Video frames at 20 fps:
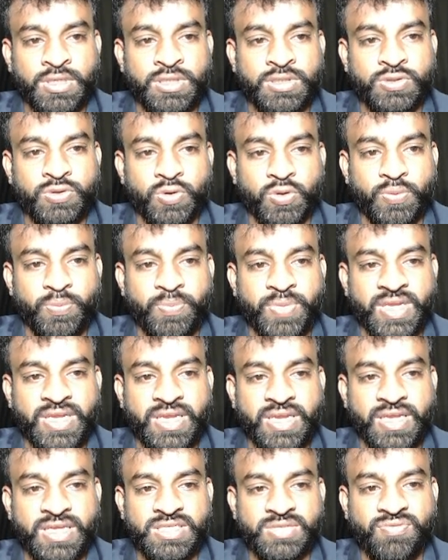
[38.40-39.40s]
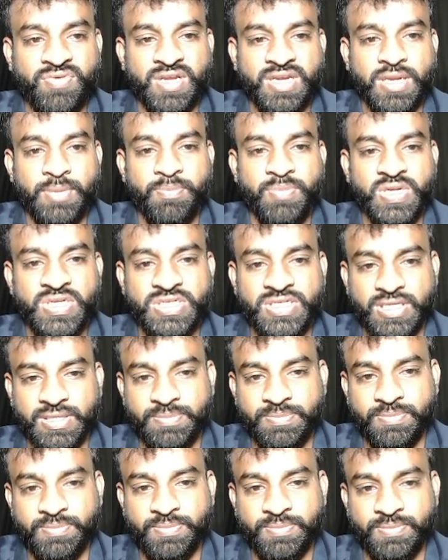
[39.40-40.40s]
so b is for a bishop,
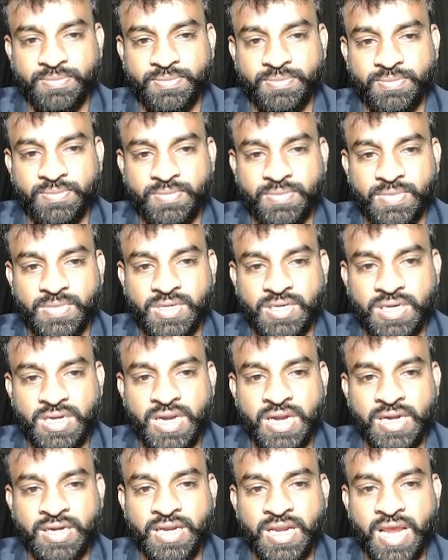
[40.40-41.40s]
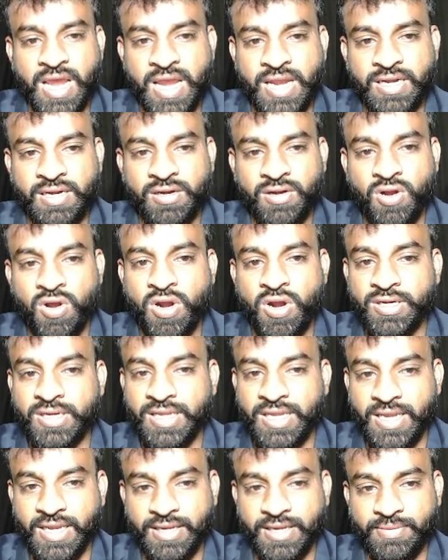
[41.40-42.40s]
and n not
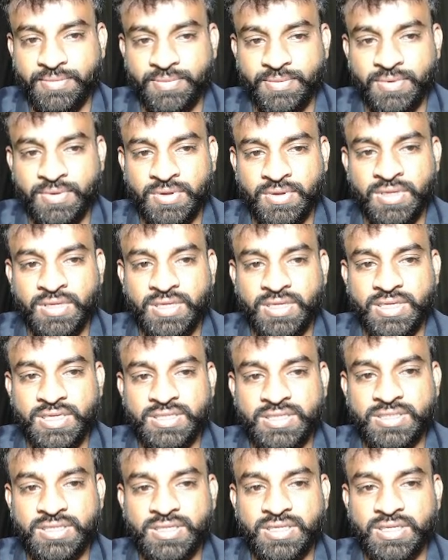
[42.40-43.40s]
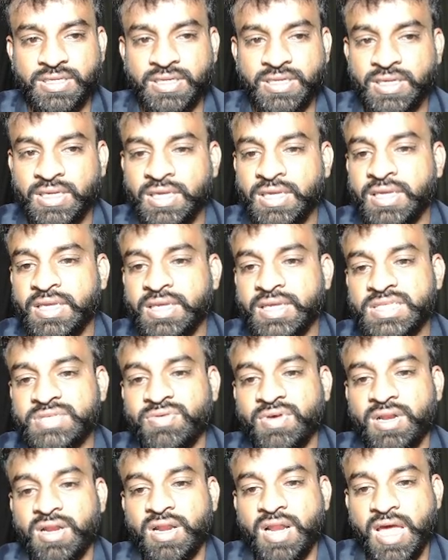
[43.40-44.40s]
k is
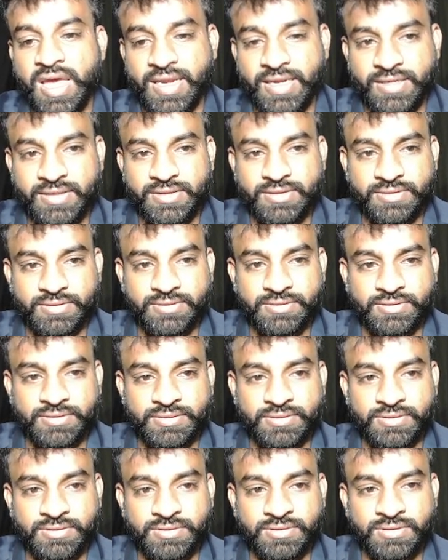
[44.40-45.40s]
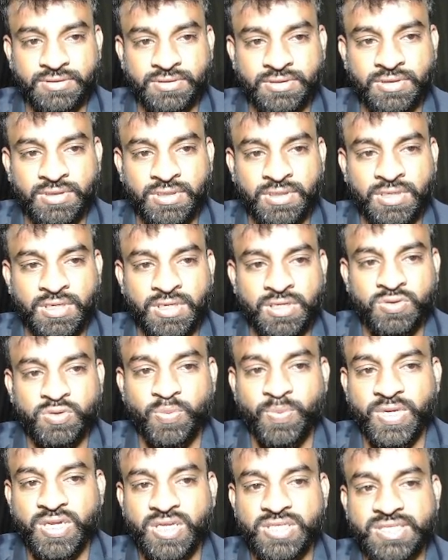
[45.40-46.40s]
for knight.
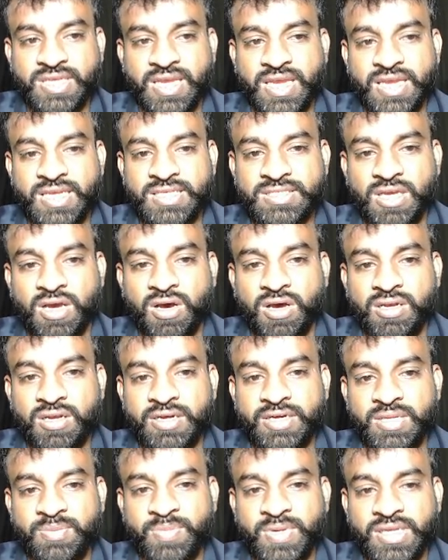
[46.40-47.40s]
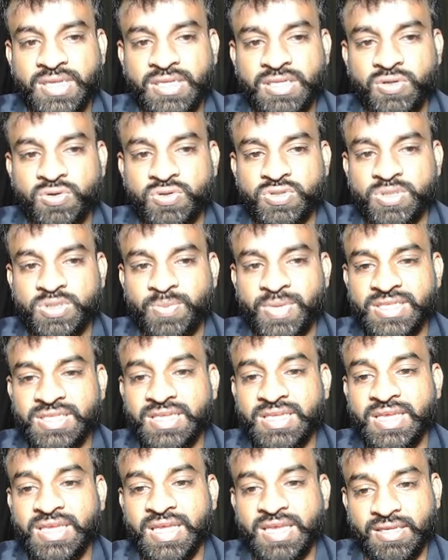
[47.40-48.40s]
So because k is already being used by
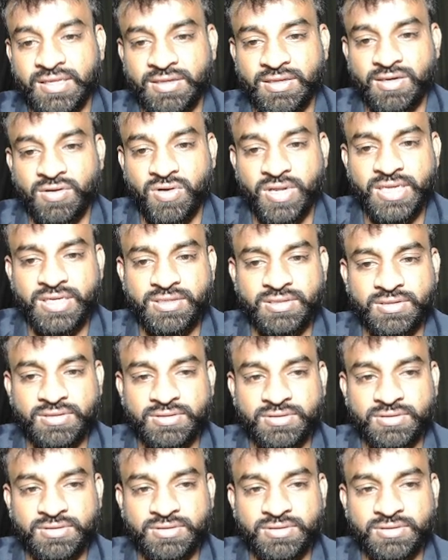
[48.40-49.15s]
the king, right?